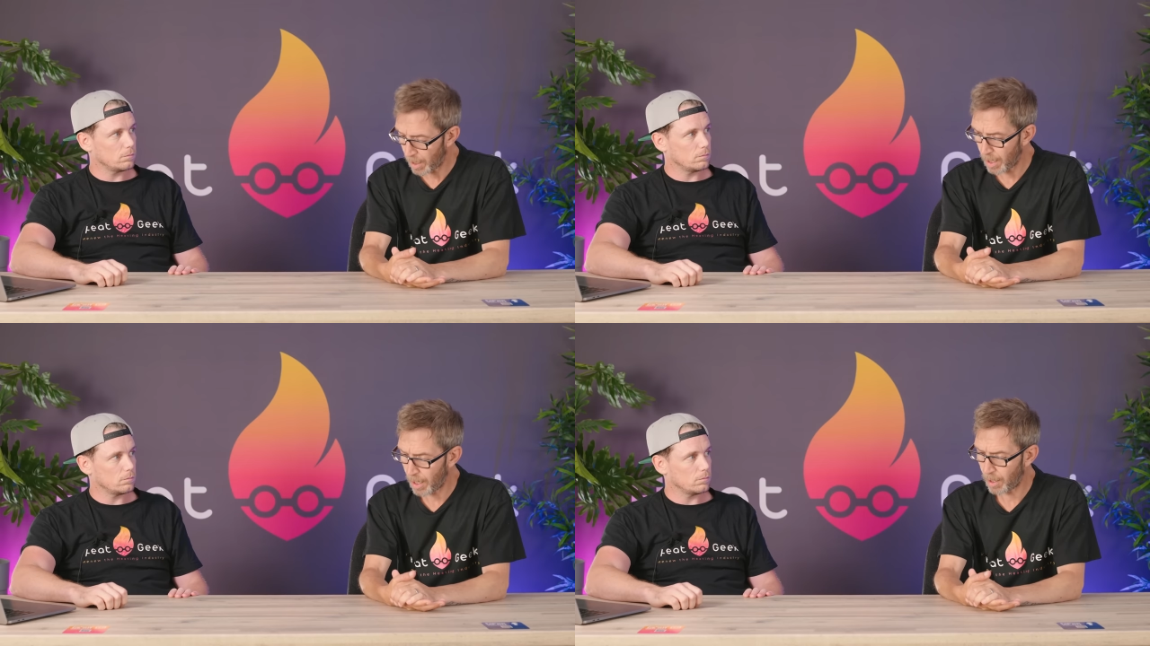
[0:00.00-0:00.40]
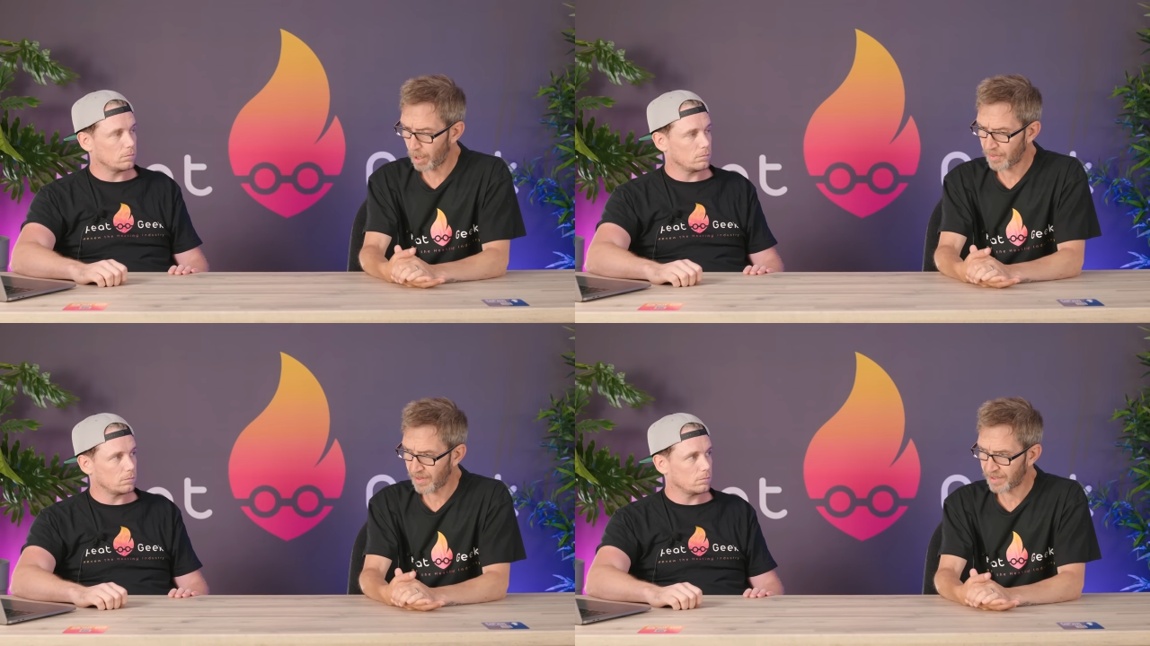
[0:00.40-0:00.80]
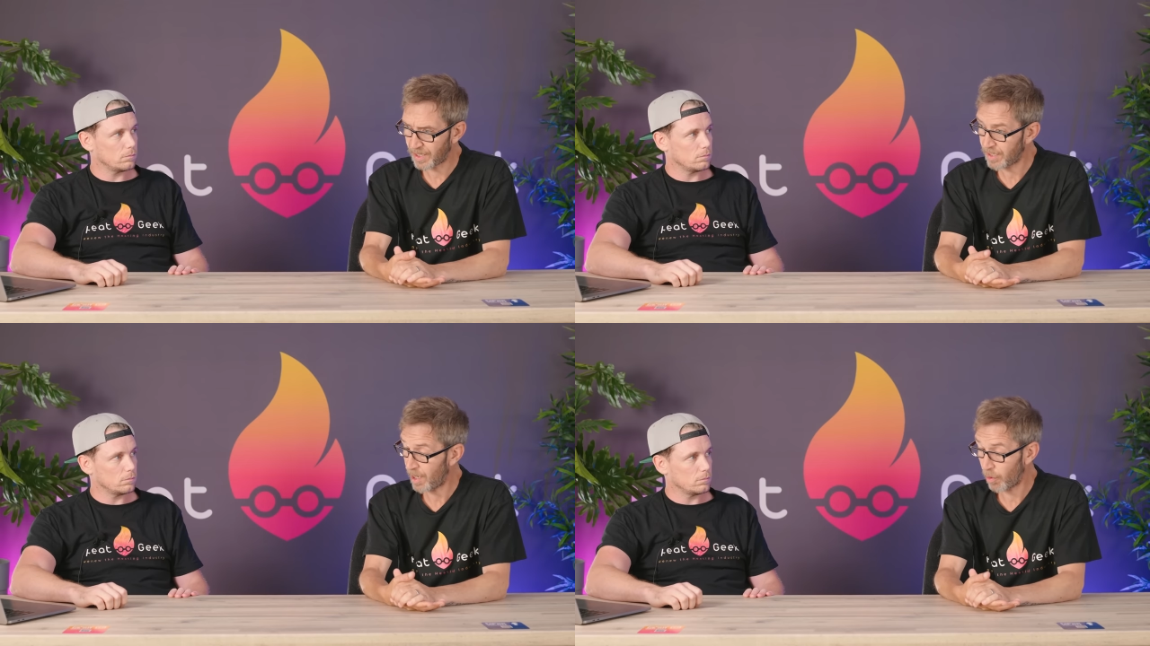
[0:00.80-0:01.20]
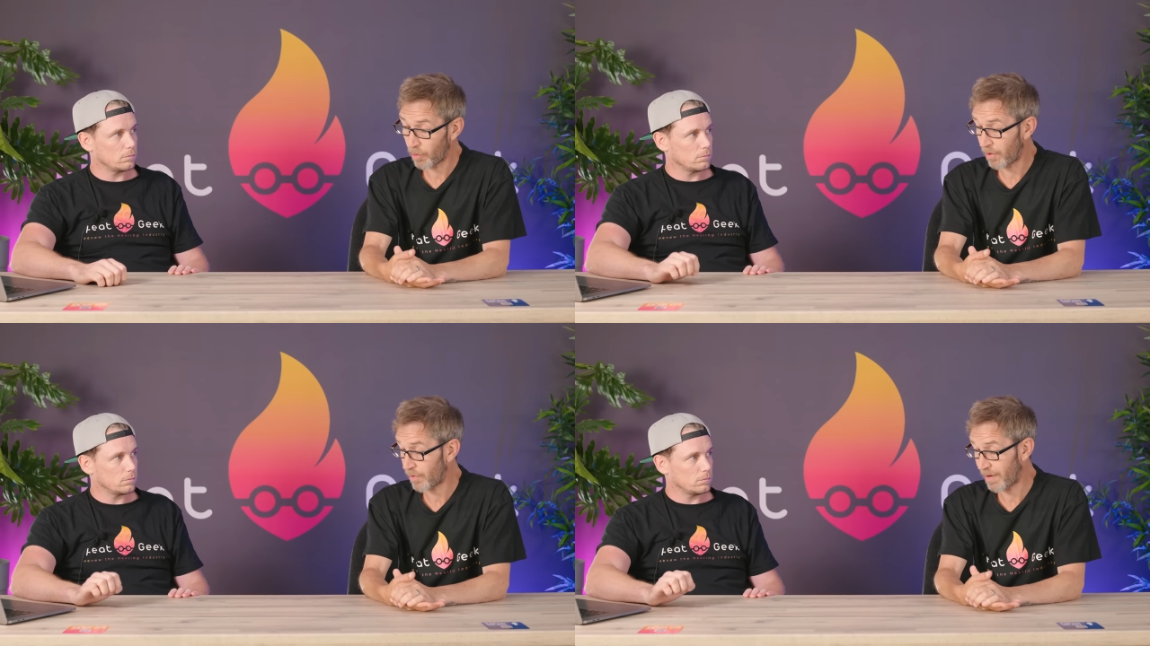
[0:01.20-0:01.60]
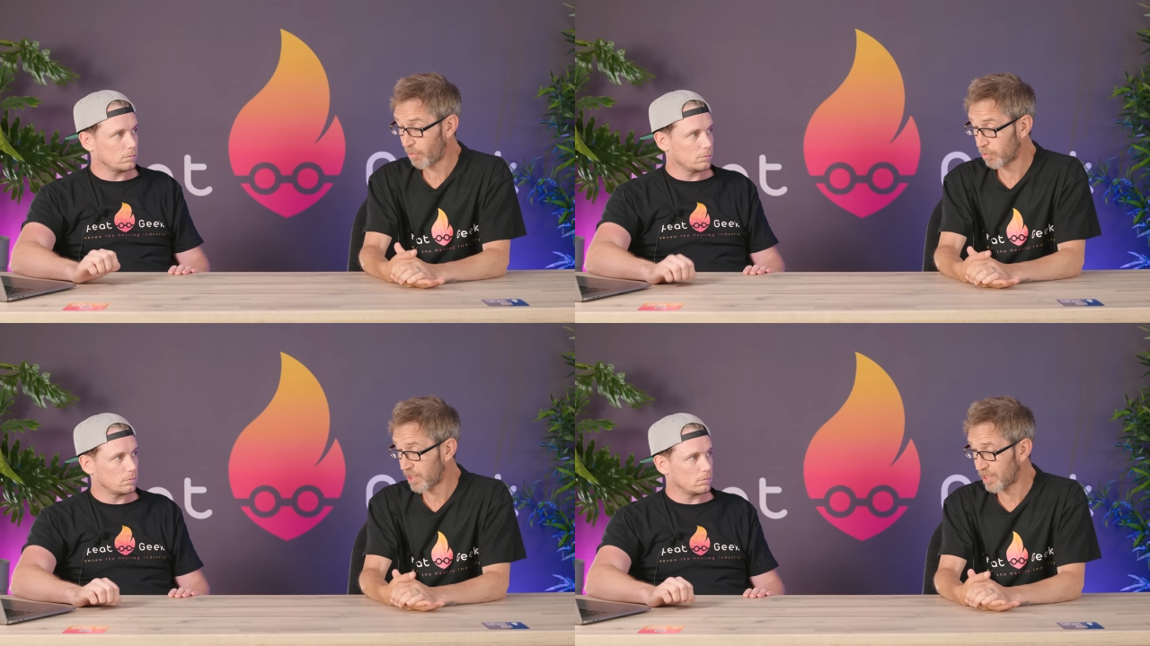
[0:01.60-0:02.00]
Speaker 1: I, I think, uh, yeah, although they're
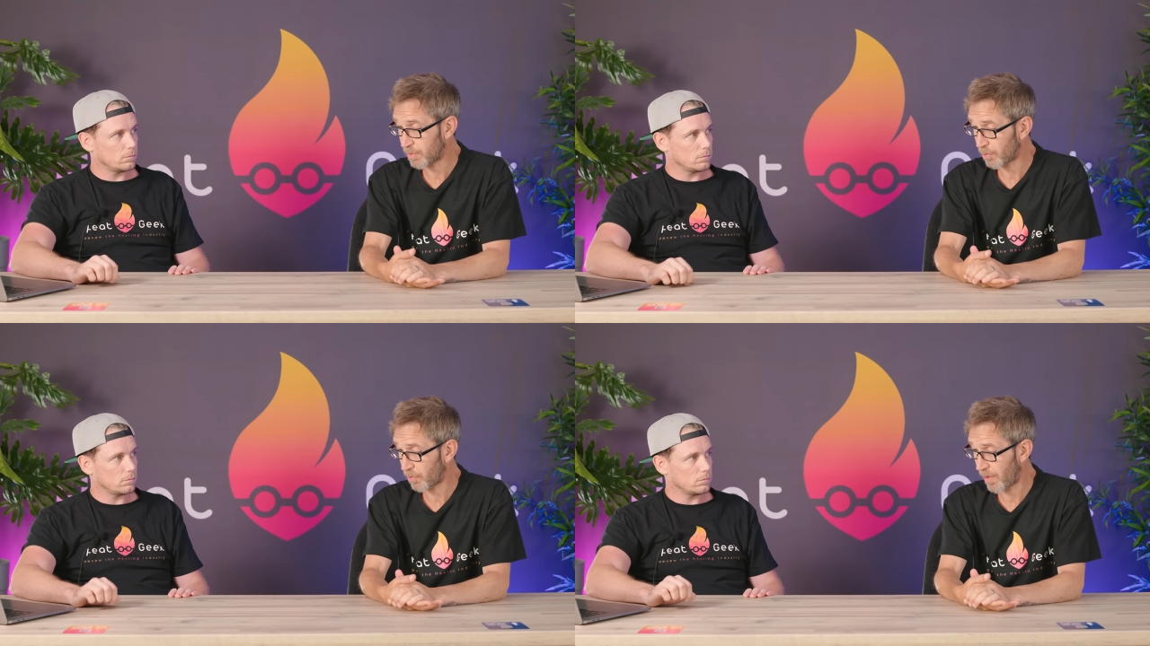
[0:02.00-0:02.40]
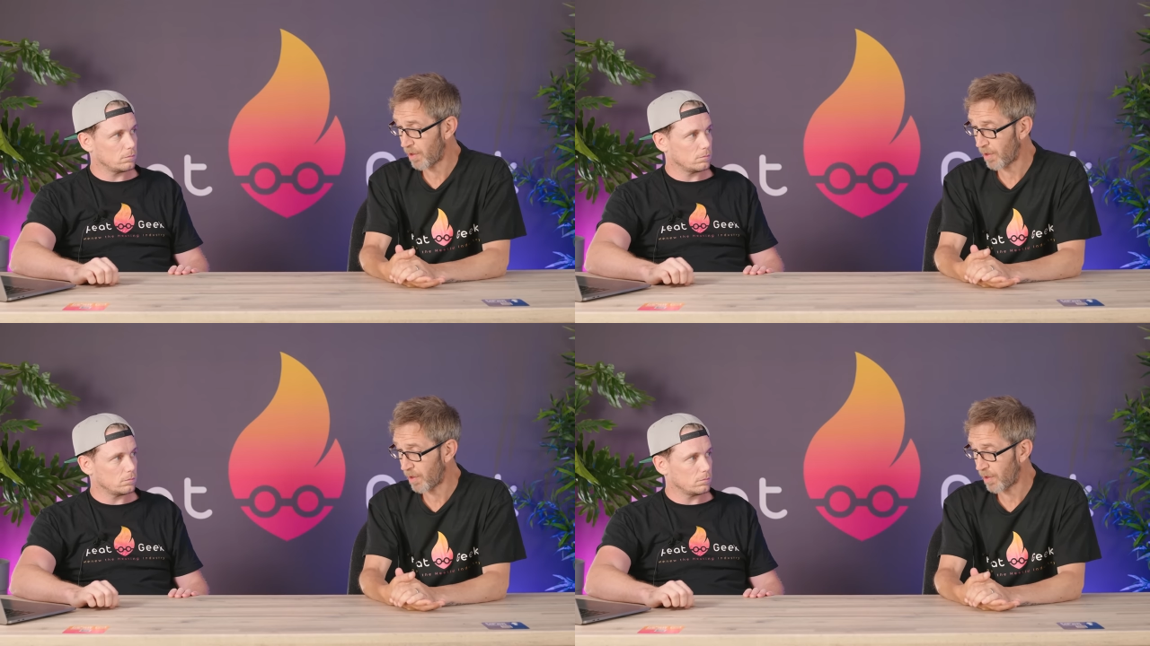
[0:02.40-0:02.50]
all sensible,